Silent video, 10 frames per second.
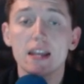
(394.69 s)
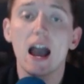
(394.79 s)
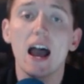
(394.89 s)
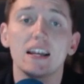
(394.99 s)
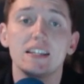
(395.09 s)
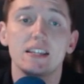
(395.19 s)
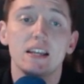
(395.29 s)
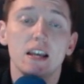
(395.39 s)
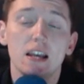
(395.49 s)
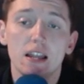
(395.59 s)
Guys,
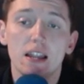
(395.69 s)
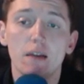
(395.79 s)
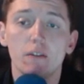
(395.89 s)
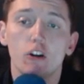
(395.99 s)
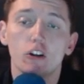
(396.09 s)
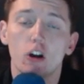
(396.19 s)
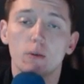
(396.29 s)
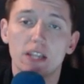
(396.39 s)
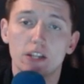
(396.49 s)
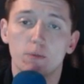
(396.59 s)
let me know in the
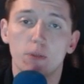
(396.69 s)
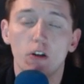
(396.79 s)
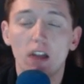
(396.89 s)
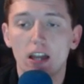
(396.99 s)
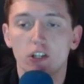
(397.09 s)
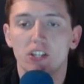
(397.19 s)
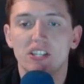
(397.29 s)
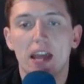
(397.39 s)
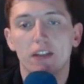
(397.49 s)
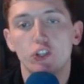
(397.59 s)
comment section below, like I just
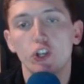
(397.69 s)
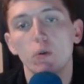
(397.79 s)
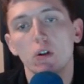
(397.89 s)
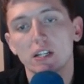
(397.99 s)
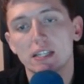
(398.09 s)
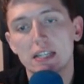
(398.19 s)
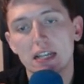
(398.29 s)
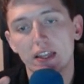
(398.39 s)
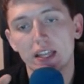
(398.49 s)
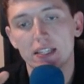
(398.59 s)
said, do you want to
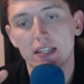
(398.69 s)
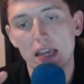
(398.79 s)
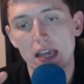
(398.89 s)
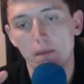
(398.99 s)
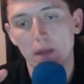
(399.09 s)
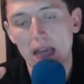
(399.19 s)
see this team?